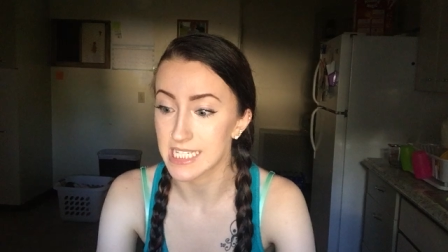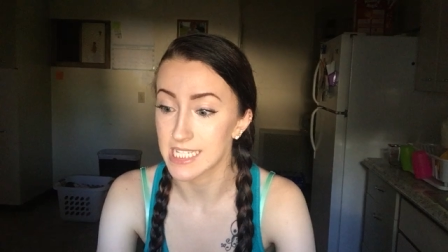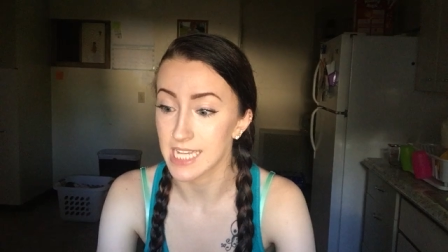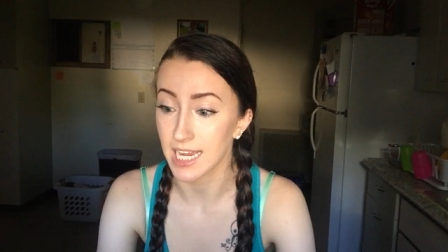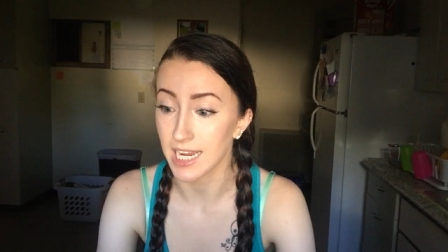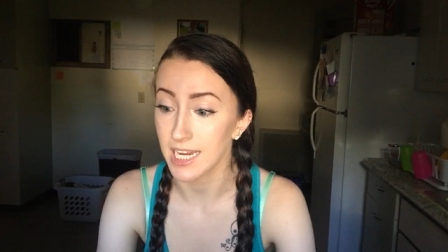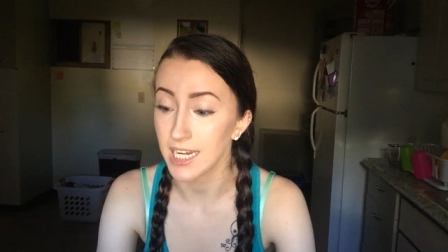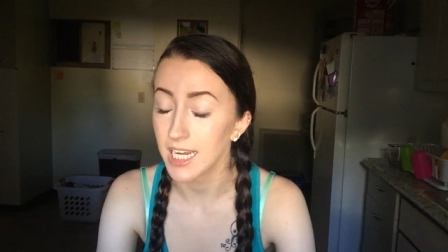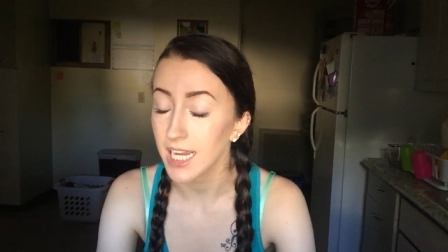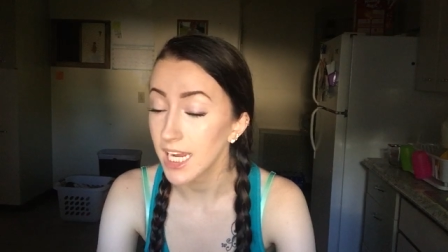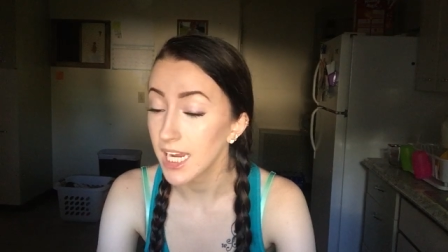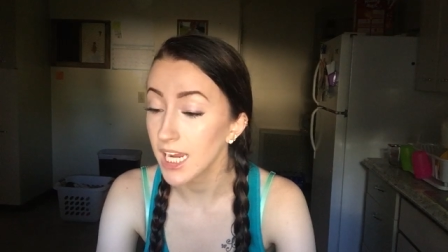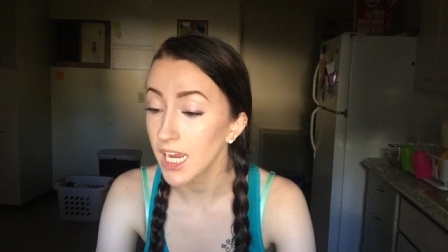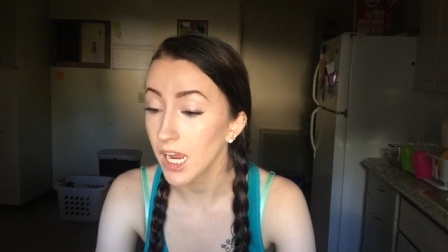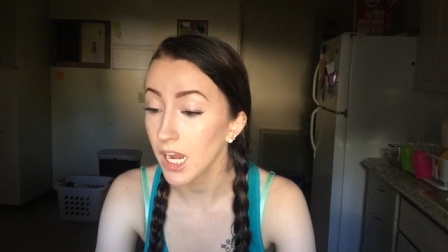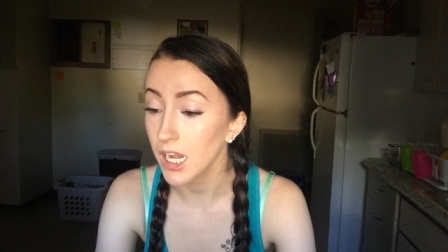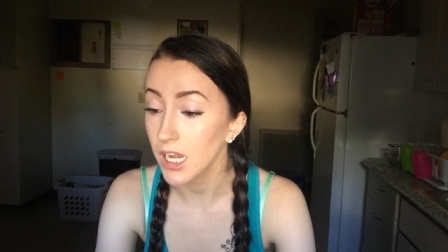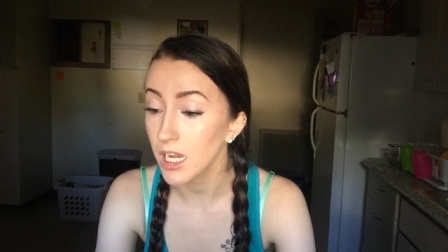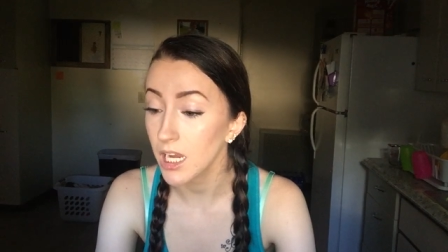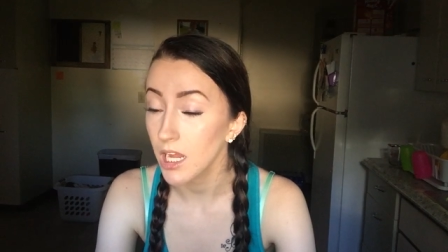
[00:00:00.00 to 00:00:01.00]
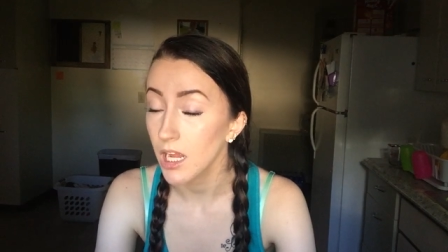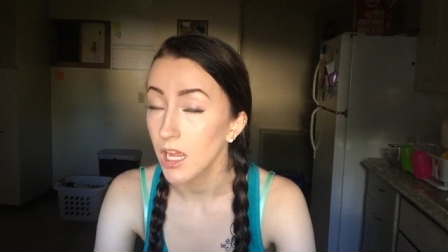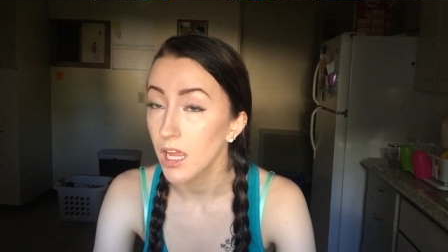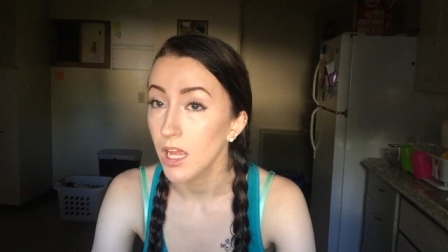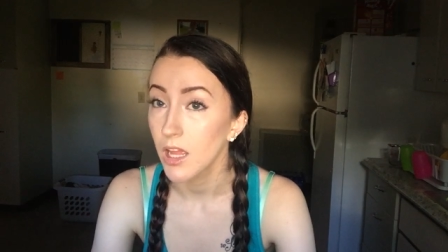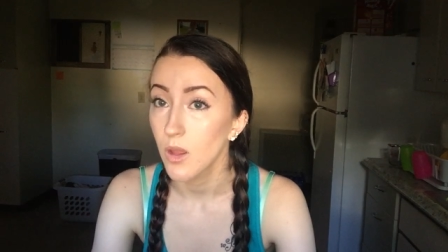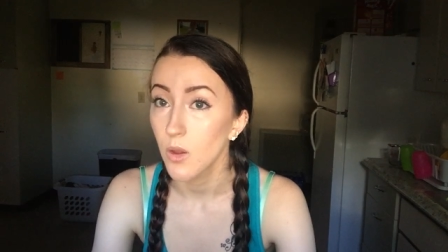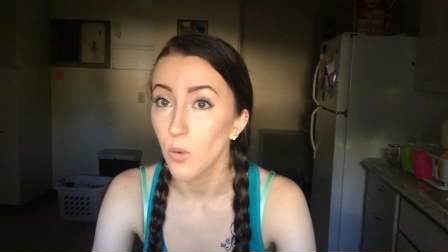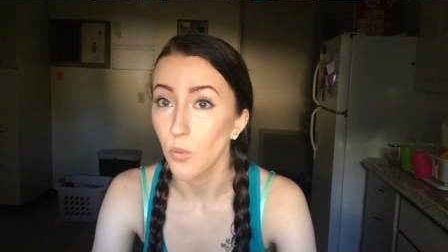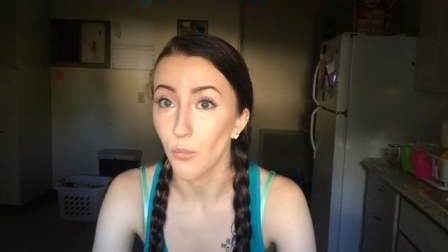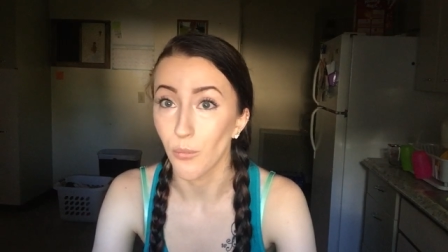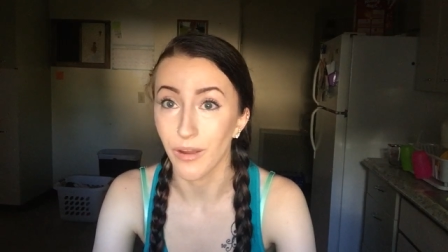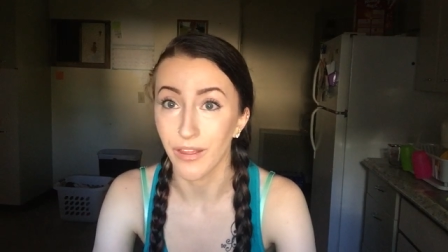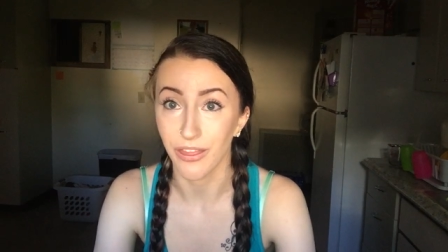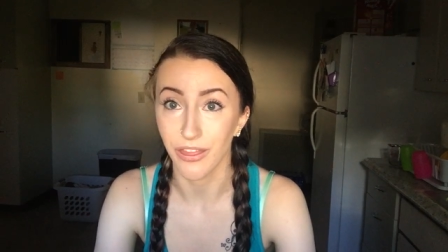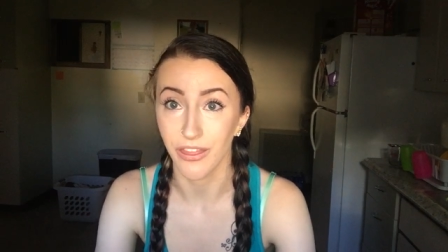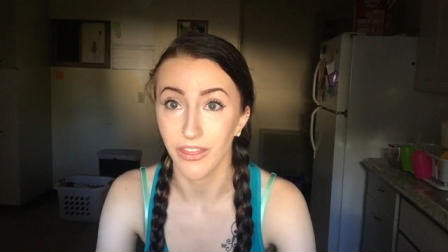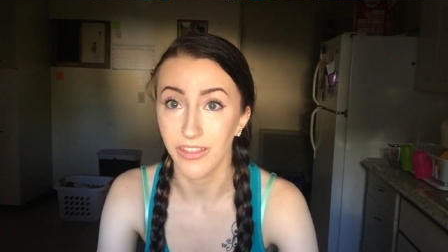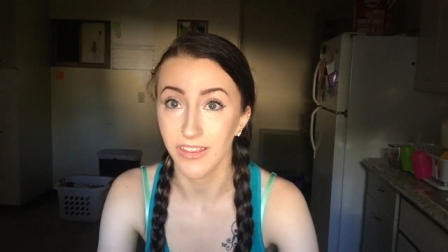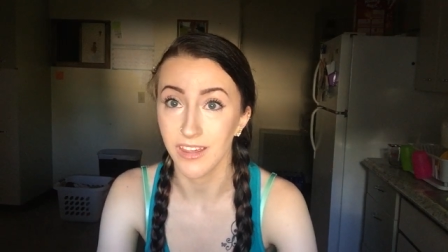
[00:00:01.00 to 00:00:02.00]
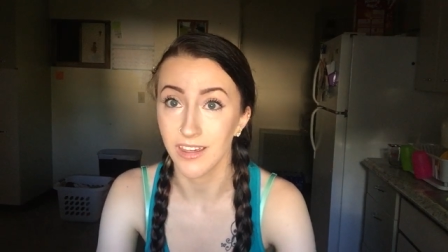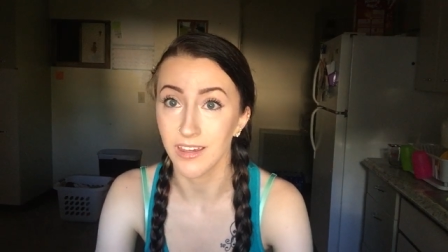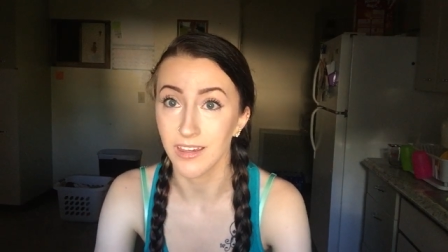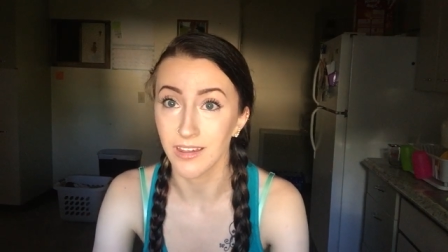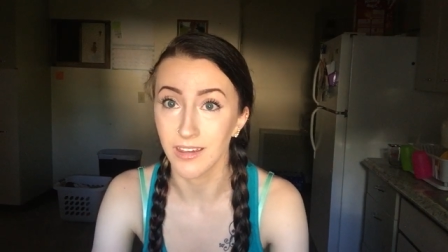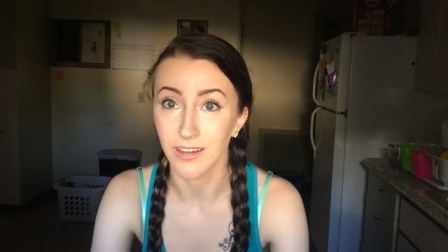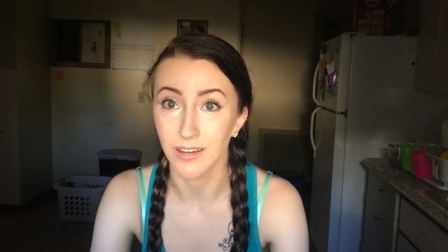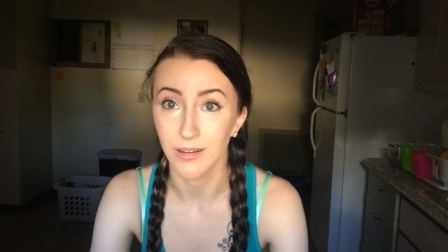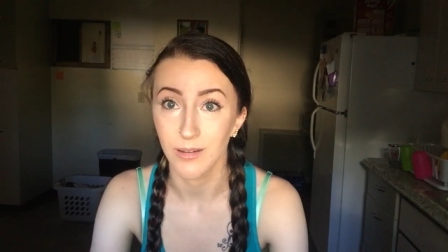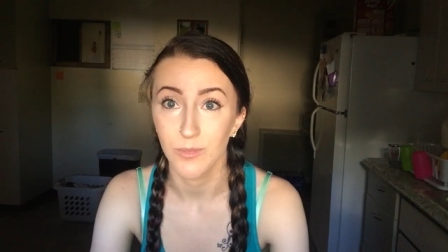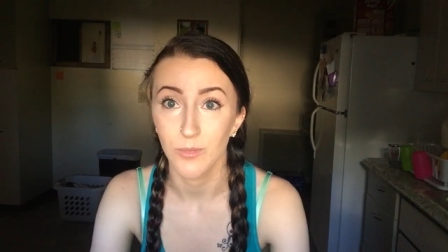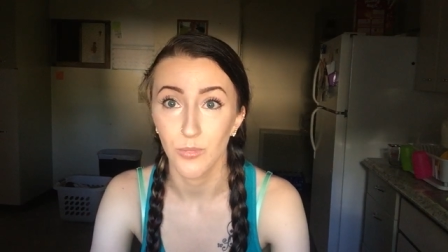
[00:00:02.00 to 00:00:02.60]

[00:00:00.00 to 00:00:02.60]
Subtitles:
second hand with the